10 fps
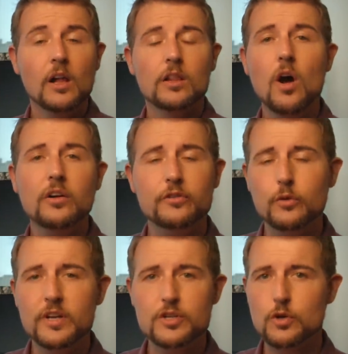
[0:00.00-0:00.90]
Long
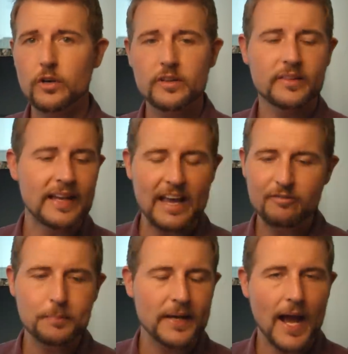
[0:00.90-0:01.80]
story short, the
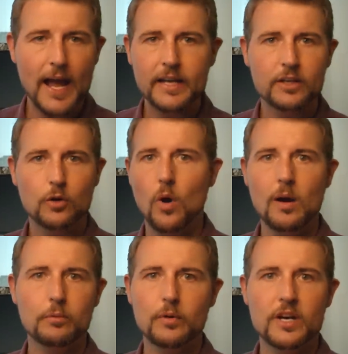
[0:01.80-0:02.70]
FBI in
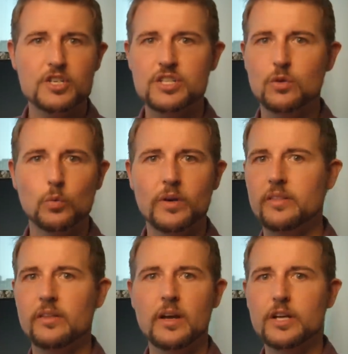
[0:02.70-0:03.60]
cooperation
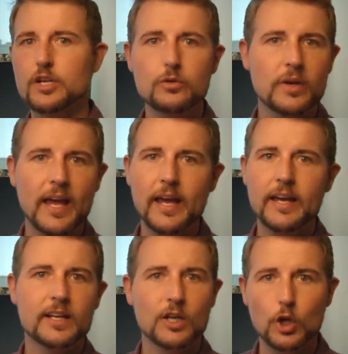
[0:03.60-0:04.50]
with uh, UK
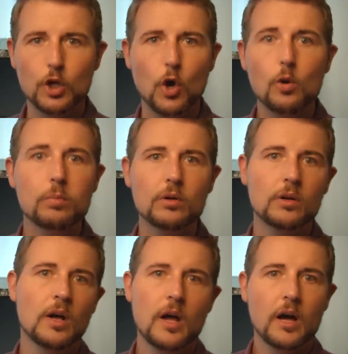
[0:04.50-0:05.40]
and
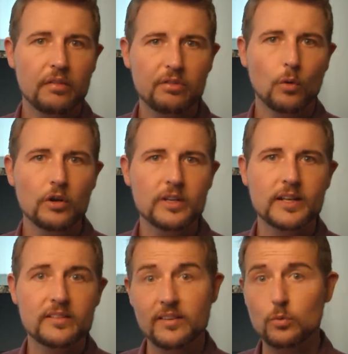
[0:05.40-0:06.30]
global
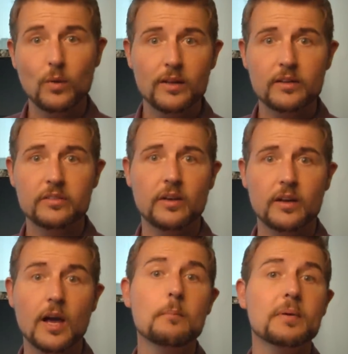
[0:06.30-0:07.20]
authorities as well as
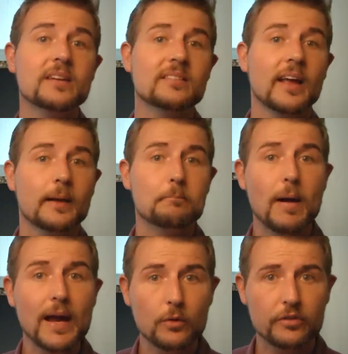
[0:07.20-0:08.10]
uh, companies like
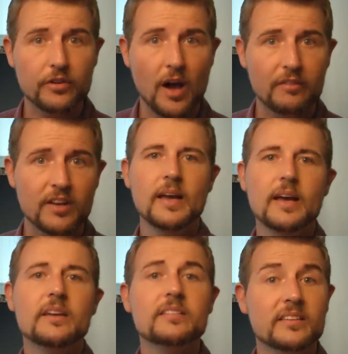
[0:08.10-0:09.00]
Microsoft
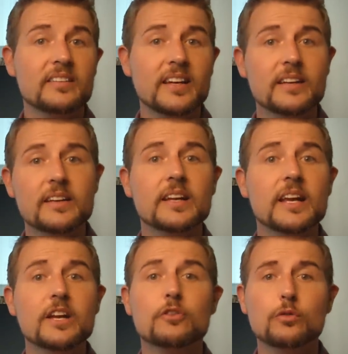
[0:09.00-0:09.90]
succeeded in
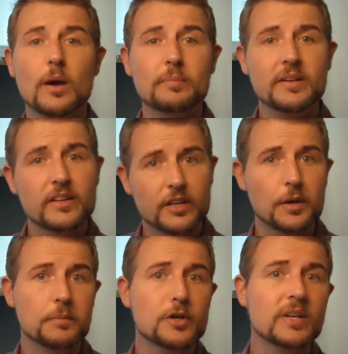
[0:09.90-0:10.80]
interrupting the
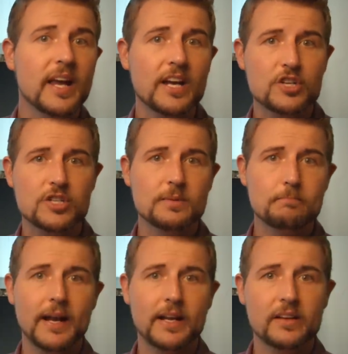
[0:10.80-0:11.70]
communication
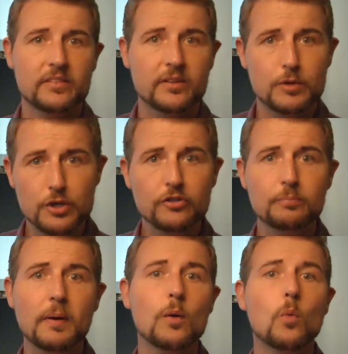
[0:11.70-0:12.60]
mechanism
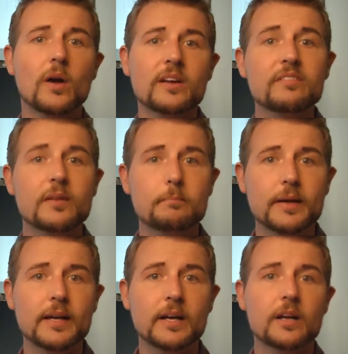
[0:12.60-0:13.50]
used by one of the
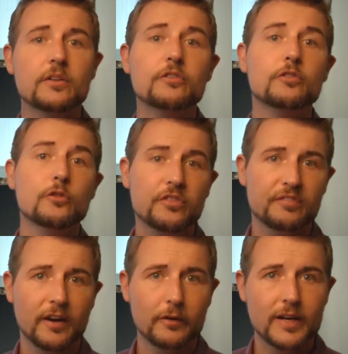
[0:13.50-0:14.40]
big Zeus
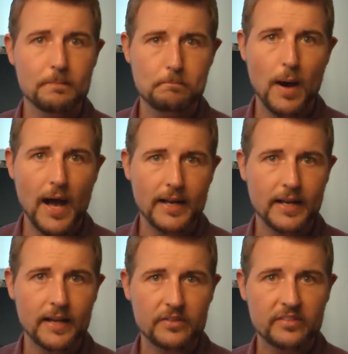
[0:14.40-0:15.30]
variant
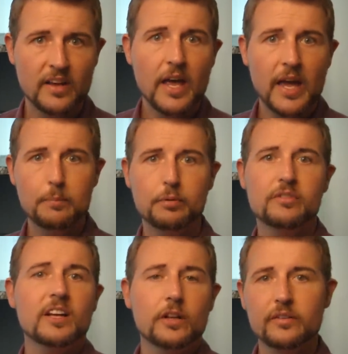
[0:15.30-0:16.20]
botnets, a
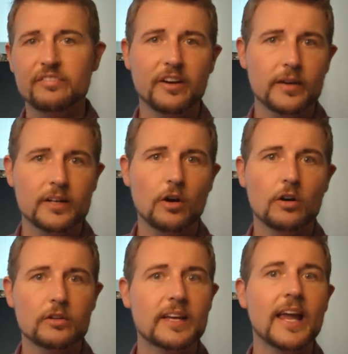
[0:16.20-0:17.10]
particular variant
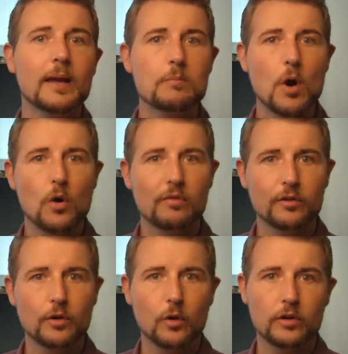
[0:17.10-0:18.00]
called Game
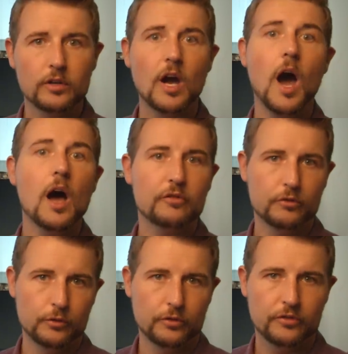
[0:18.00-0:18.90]
Over or
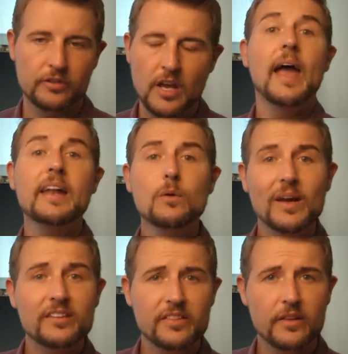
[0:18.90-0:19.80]
GOZeus.
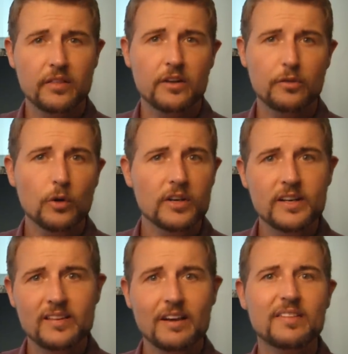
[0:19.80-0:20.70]
Anyways, the
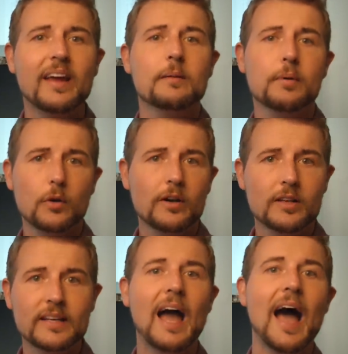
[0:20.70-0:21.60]
authorities have
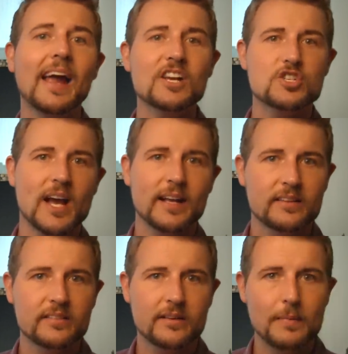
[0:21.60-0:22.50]
temporarily hijacked
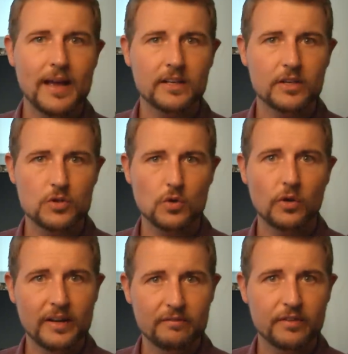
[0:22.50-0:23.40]
this command and
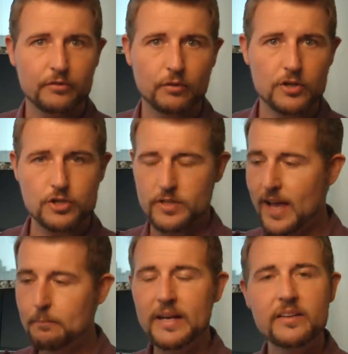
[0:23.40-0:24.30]
control infrastructure.
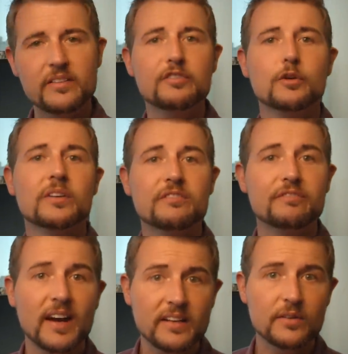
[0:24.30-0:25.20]
That means if you're
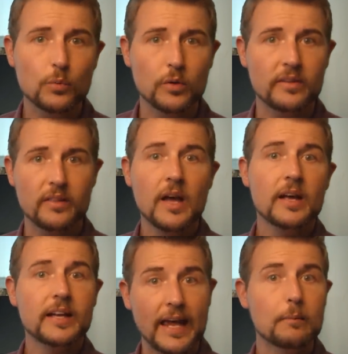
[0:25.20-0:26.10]
infected with
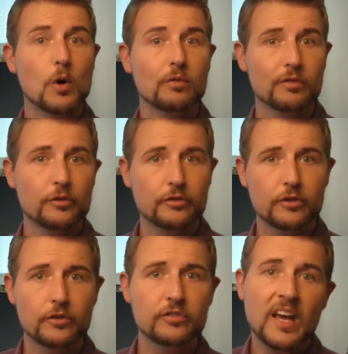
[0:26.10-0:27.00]
Game Over
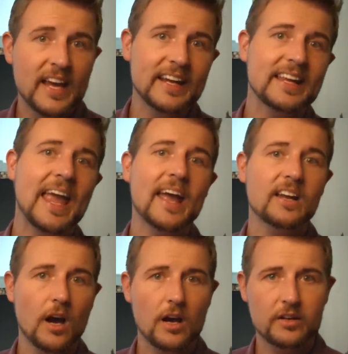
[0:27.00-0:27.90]
Zeus, it
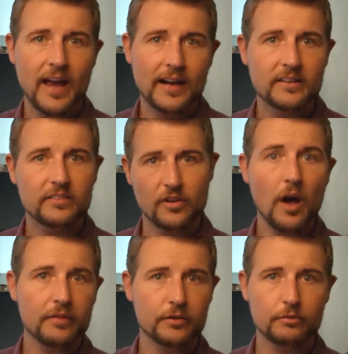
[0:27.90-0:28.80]
can't contact its
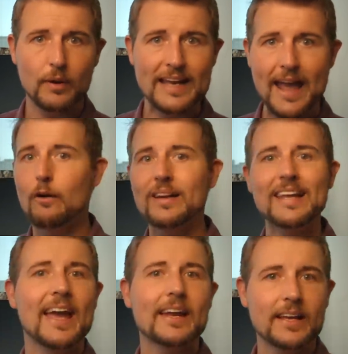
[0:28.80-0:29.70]
authors right now,
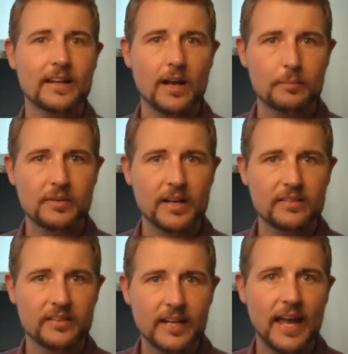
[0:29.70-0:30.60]
can't get
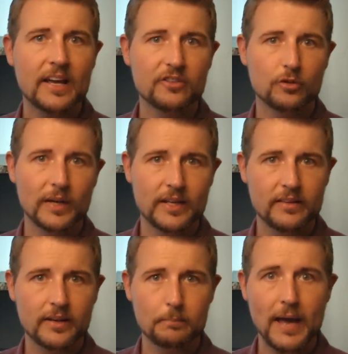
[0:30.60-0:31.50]
updates, and it can't do
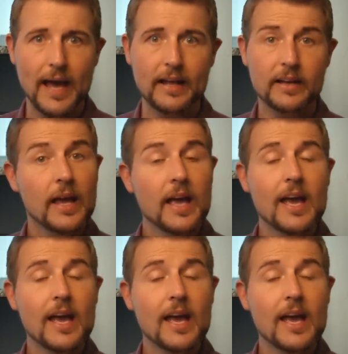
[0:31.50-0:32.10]
anything bad.